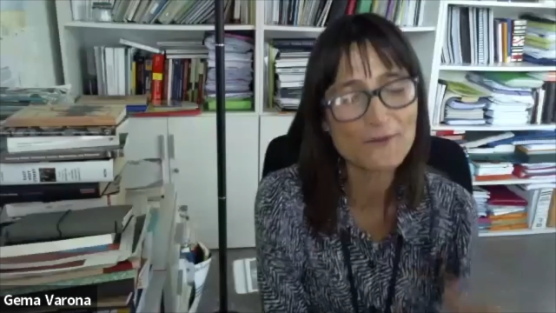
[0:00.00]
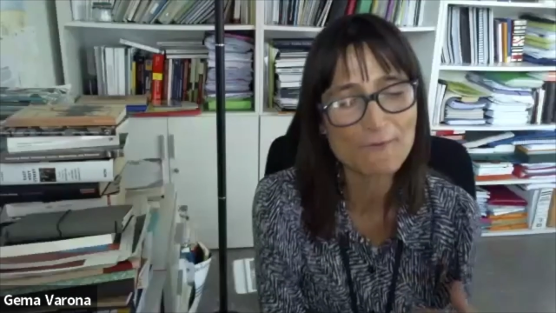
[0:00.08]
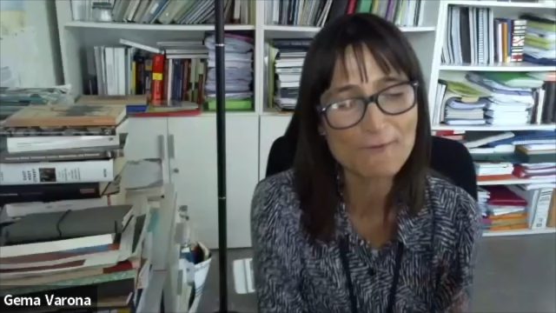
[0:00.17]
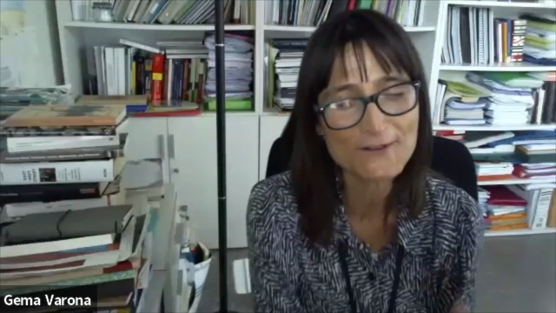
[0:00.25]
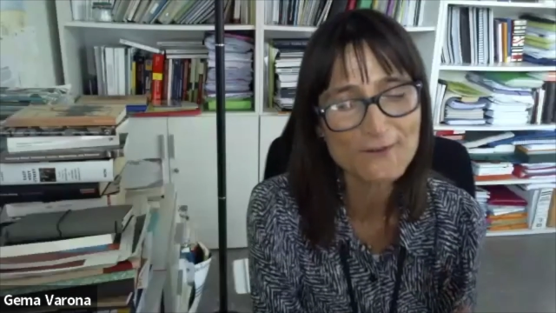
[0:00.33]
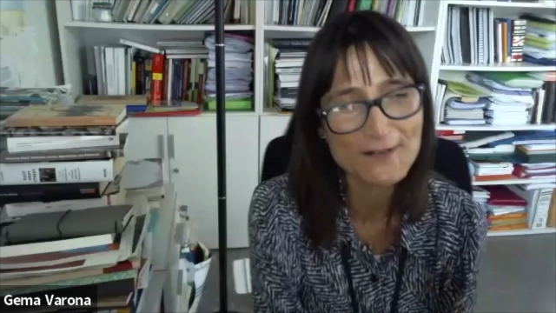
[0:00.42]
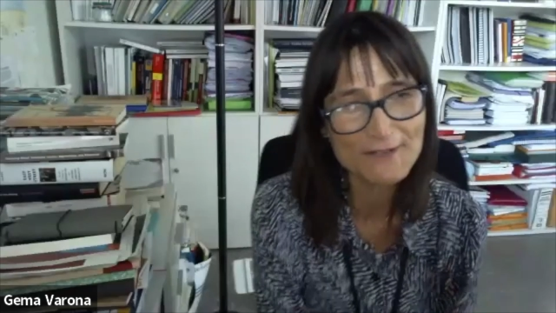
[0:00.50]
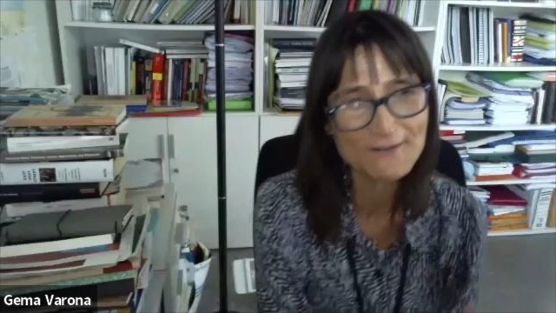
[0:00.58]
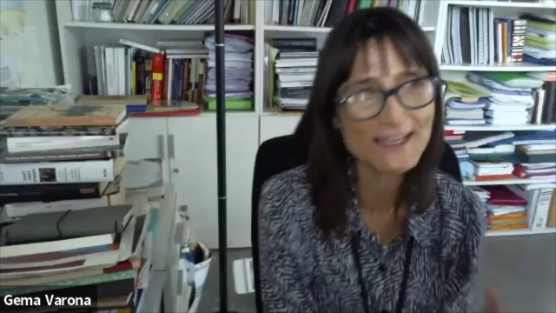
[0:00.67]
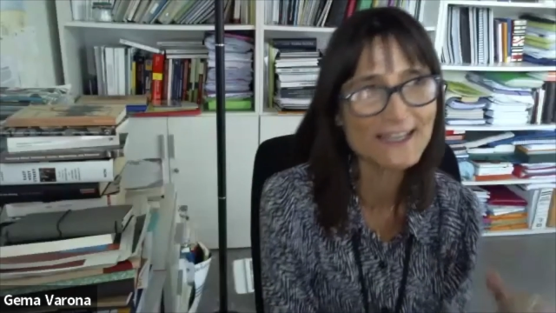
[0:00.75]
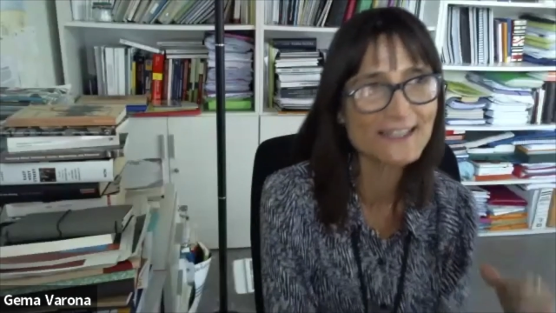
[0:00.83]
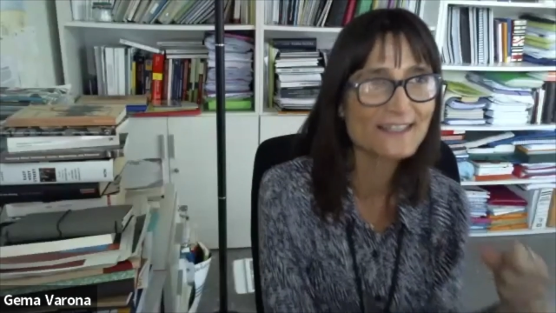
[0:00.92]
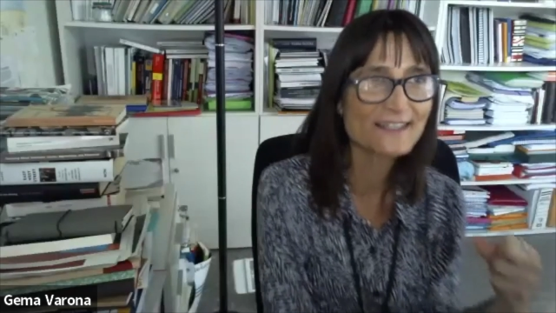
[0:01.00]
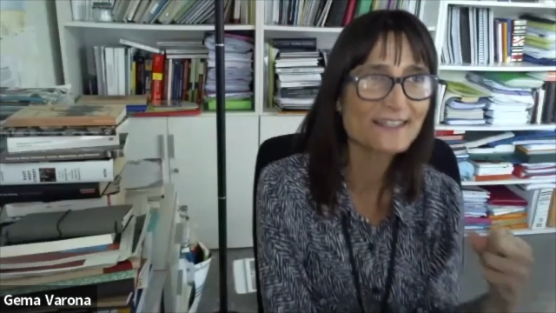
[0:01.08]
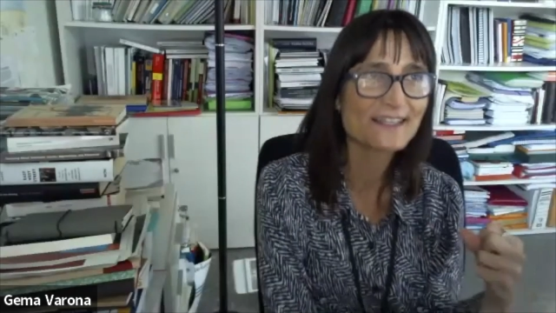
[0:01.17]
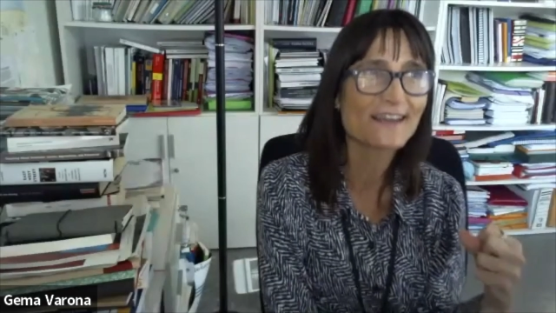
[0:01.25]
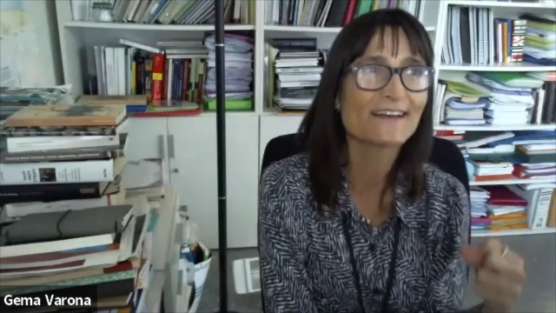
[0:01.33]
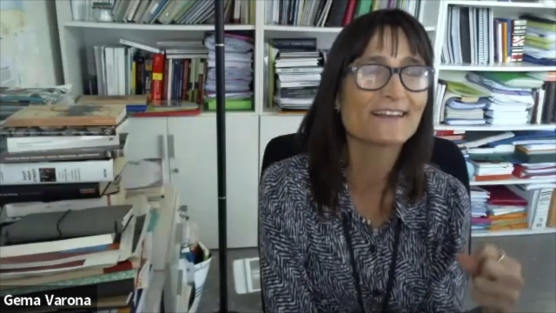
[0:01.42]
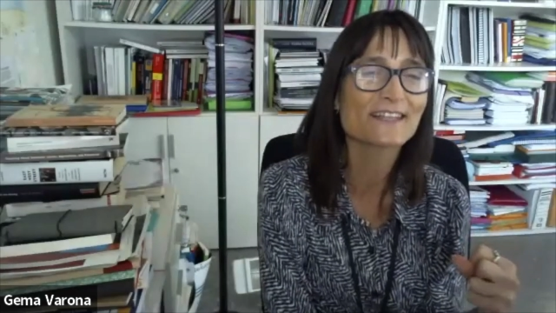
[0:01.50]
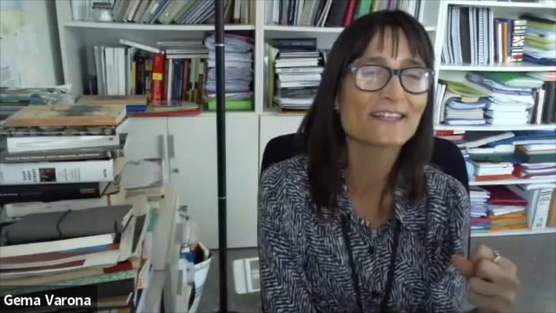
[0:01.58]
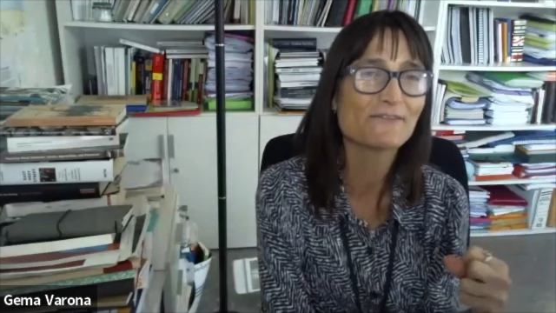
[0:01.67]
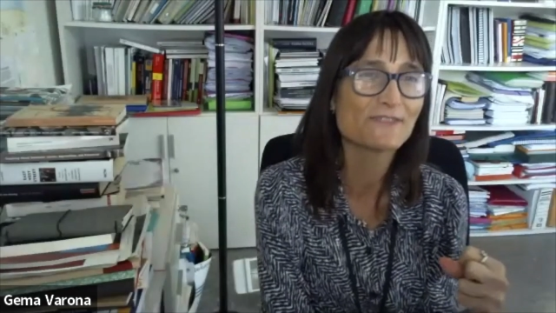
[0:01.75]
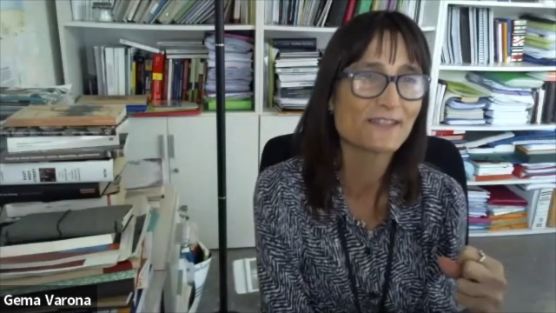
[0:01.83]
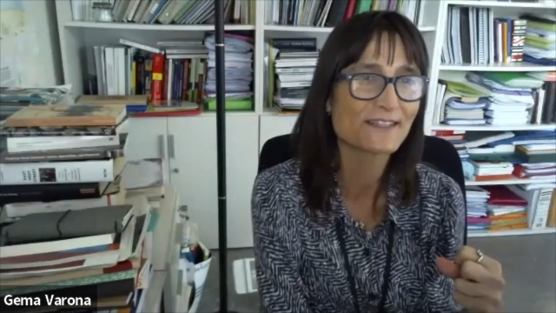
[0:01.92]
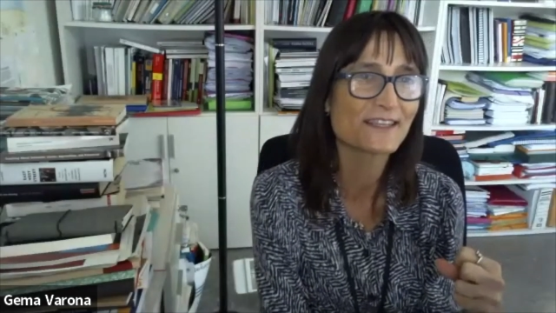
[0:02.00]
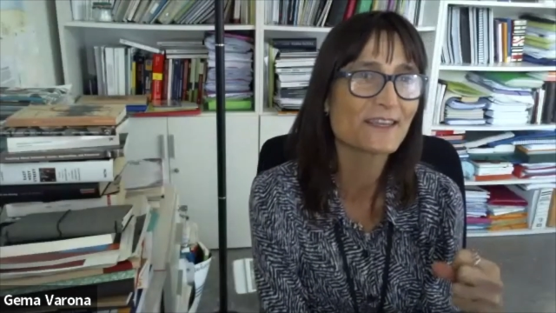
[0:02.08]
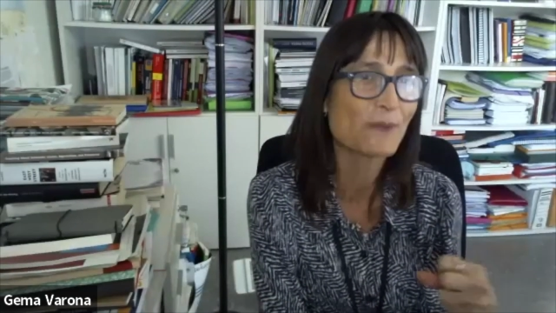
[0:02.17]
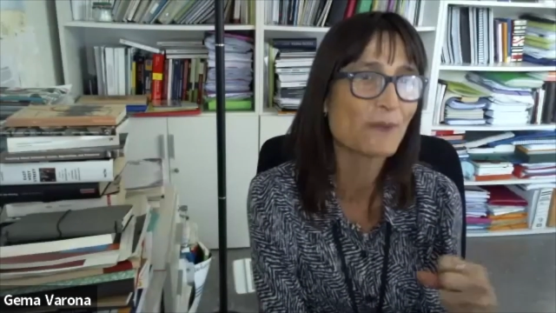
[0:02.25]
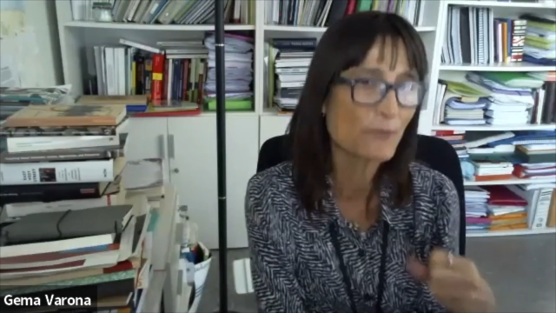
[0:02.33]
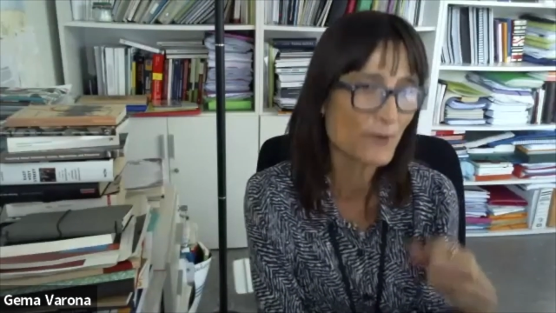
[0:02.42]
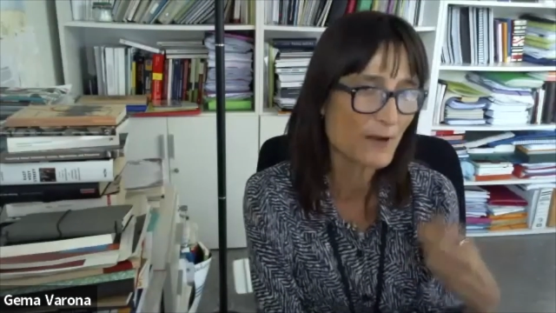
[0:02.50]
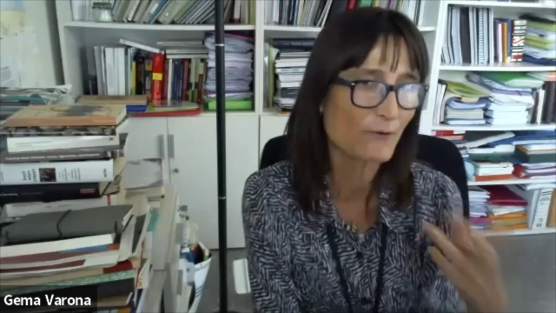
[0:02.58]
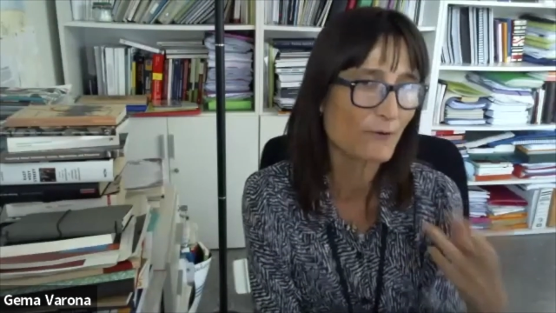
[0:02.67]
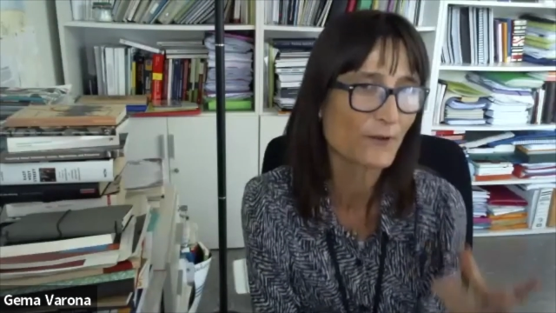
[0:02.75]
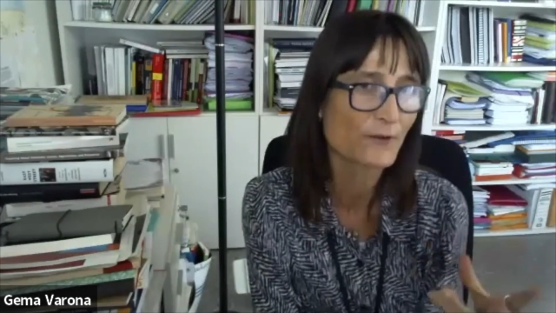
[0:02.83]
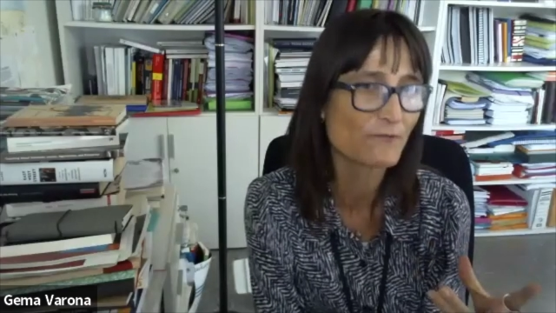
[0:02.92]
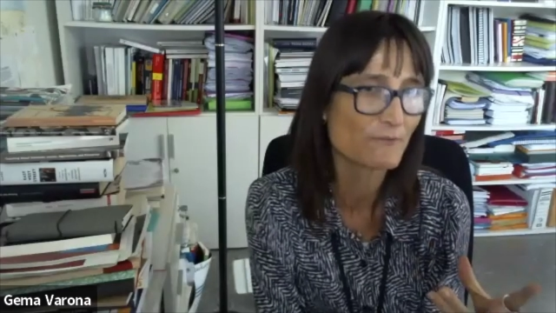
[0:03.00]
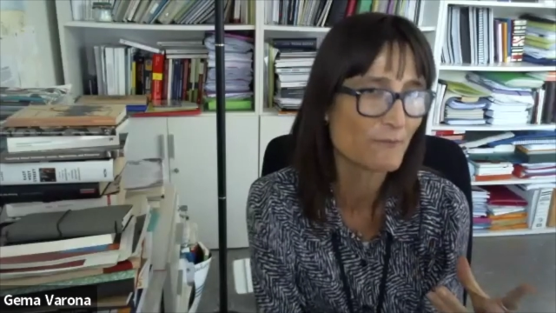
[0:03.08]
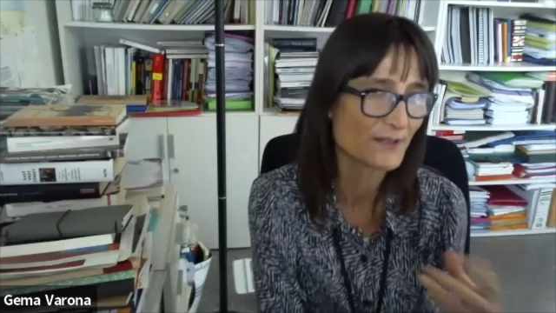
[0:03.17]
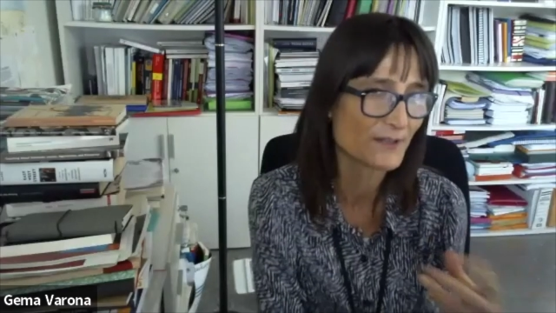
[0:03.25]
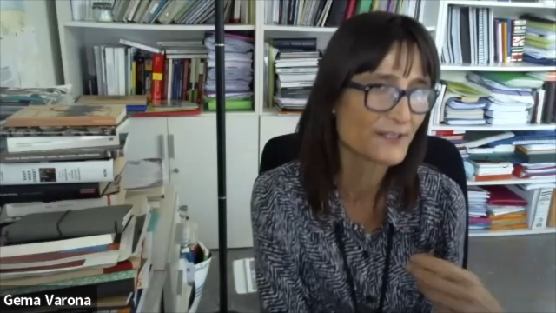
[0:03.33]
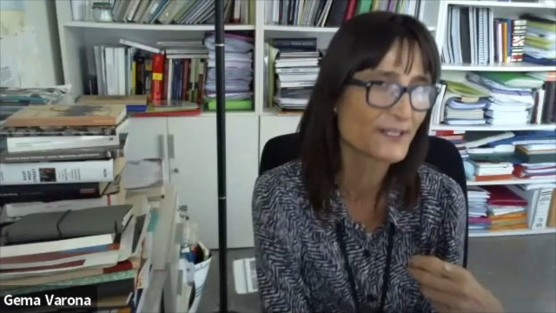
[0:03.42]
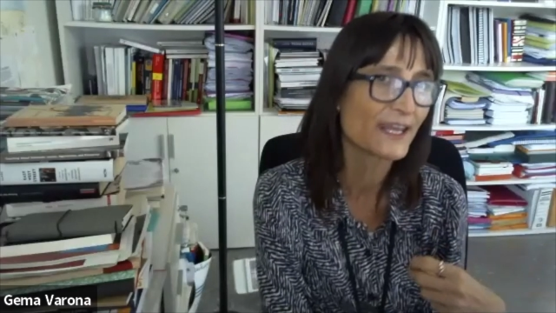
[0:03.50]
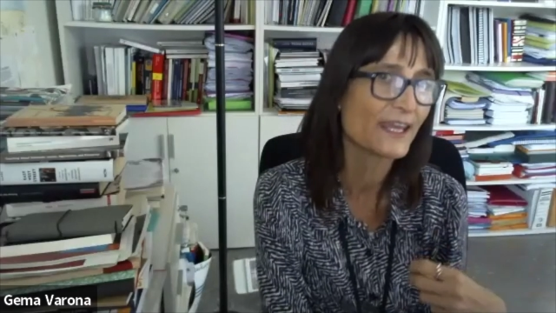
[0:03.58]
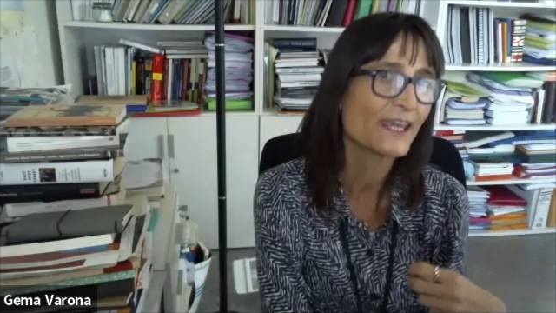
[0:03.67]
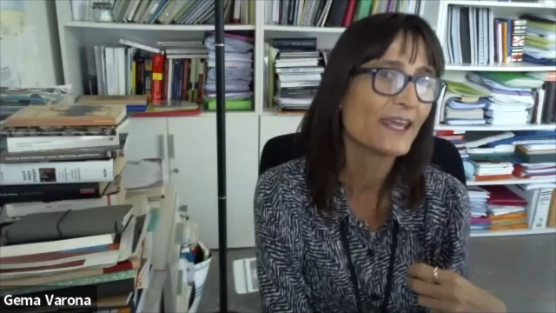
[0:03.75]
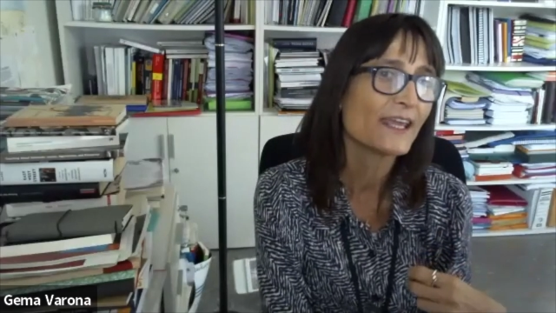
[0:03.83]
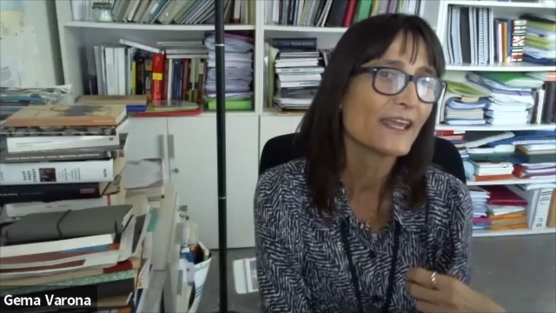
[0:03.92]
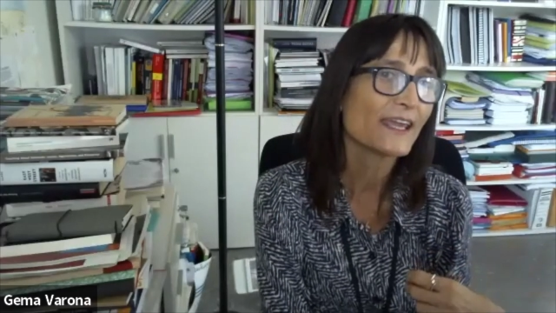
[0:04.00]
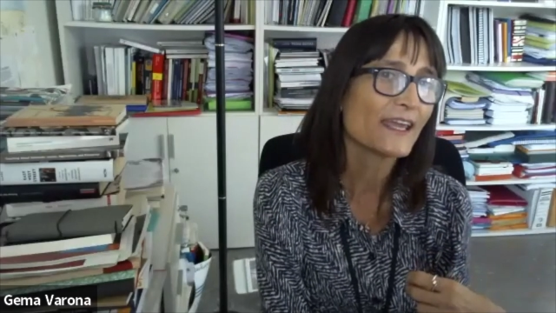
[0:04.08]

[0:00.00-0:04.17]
restorative justice services in Pamplona for the government. Oh,